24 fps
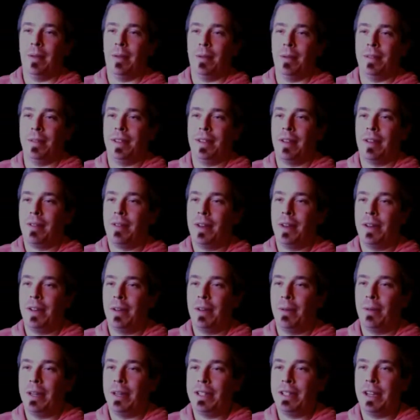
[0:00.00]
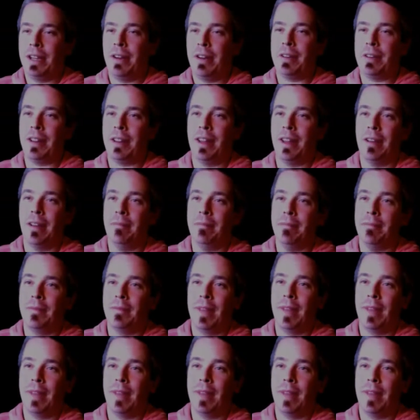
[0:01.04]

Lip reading: will definitely reach out to them,